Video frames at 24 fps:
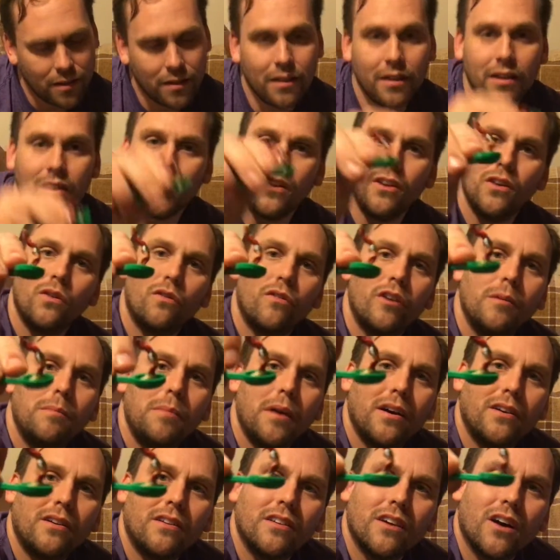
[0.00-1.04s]
Then you've got a little
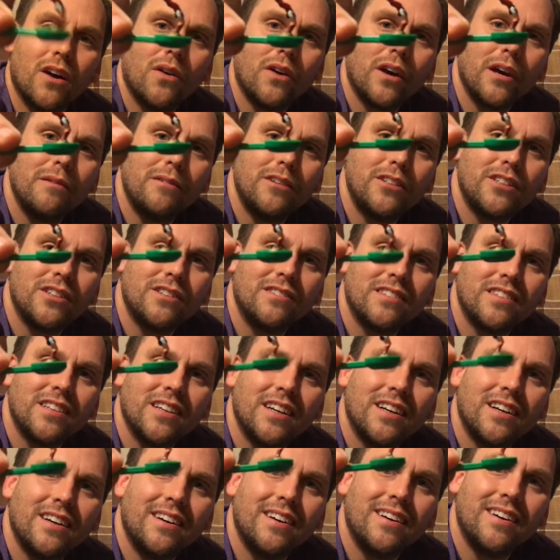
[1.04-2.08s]
repaint on the goalkeeper's shorts
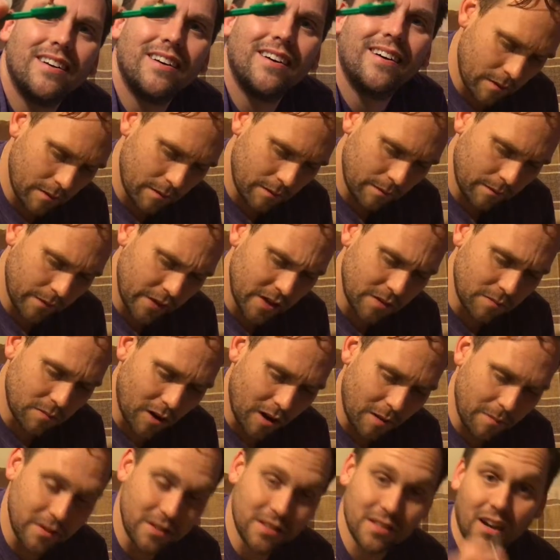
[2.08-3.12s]
there. These
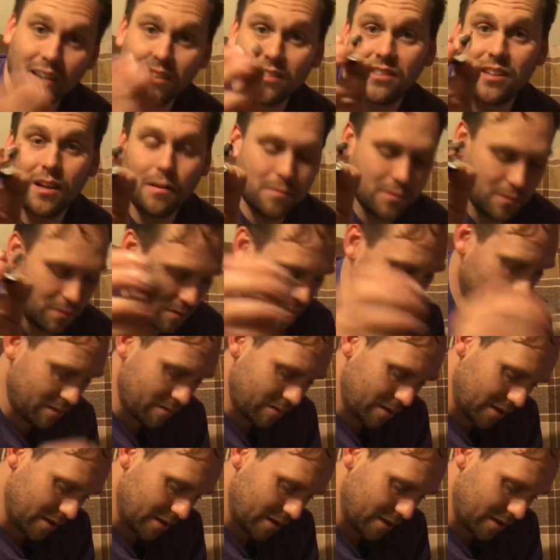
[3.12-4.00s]
might have been touched up as well,